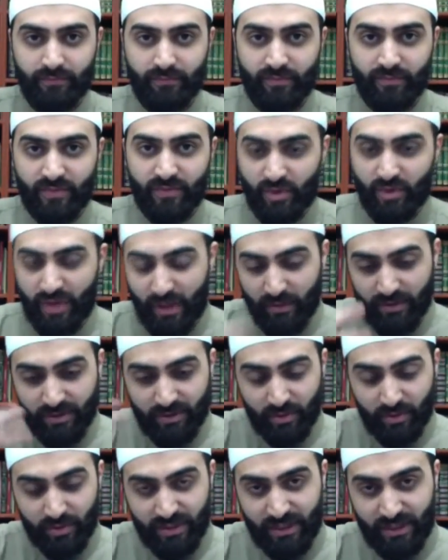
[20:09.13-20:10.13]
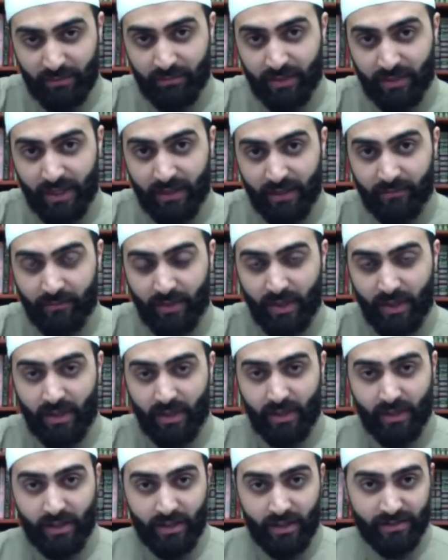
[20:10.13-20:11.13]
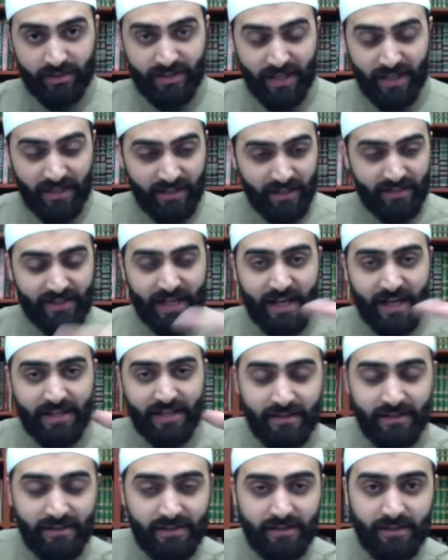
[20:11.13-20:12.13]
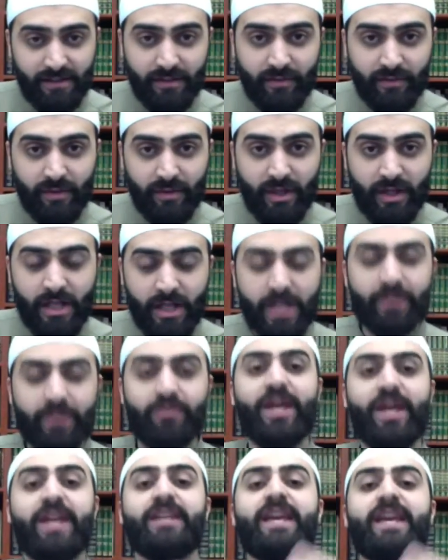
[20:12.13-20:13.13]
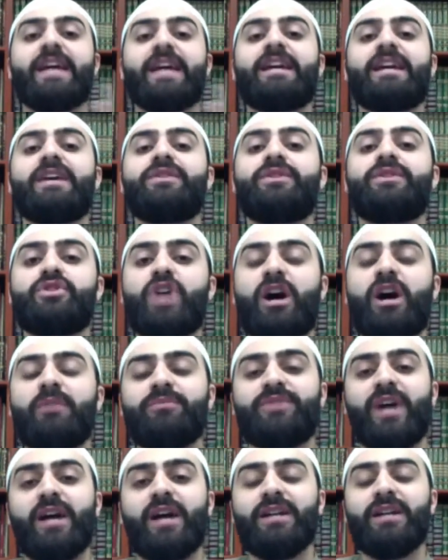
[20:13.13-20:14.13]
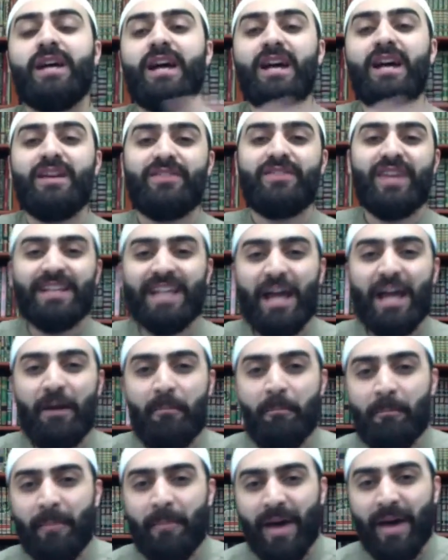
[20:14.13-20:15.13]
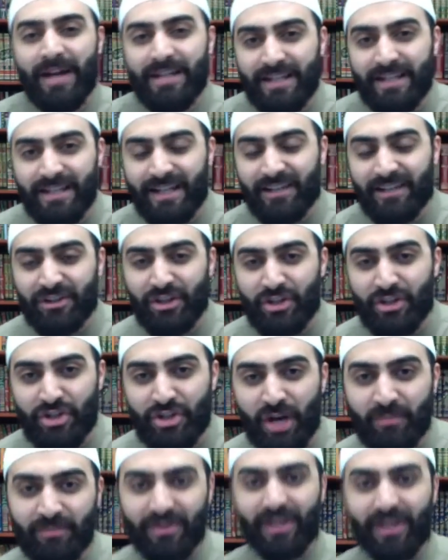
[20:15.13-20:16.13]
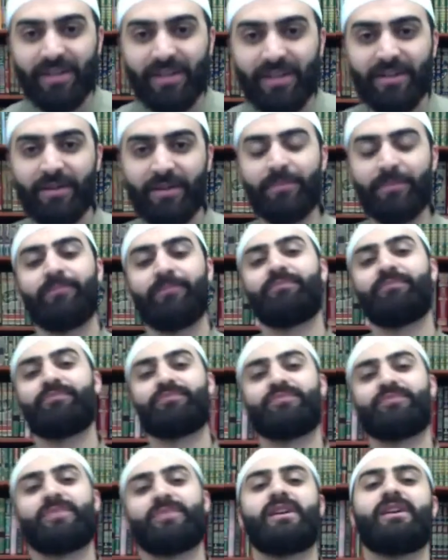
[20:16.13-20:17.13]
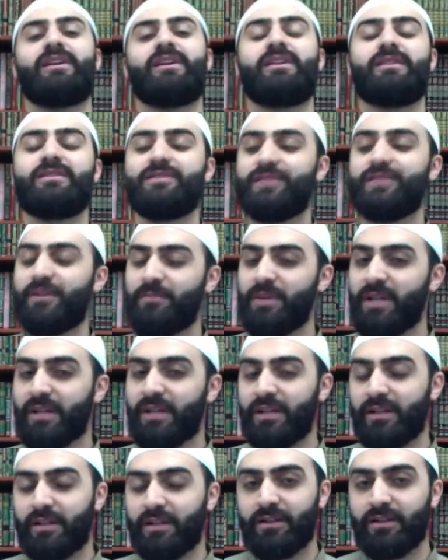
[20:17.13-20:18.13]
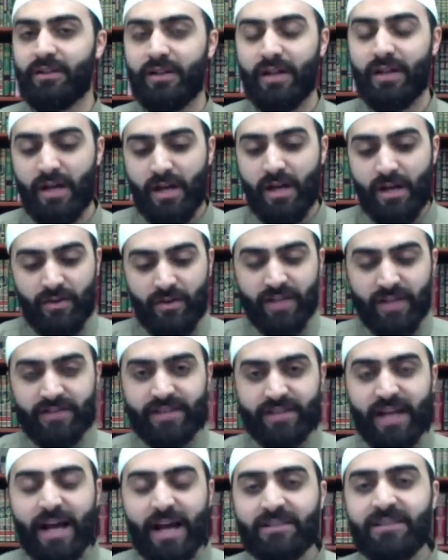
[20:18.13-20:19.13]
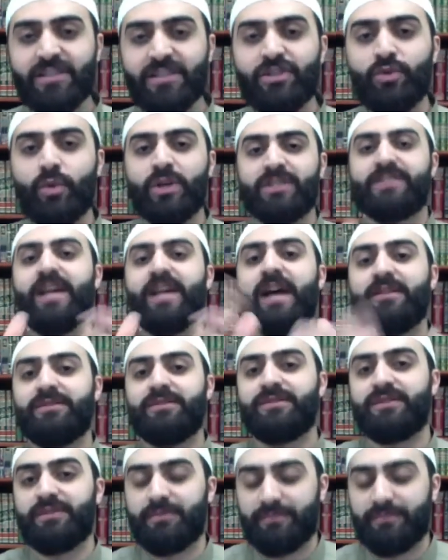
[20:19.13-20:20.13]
So that was a 2-step plan. Send assassins. If they can't get the job done, then let money get the job done. Jameel. The assassins were sent.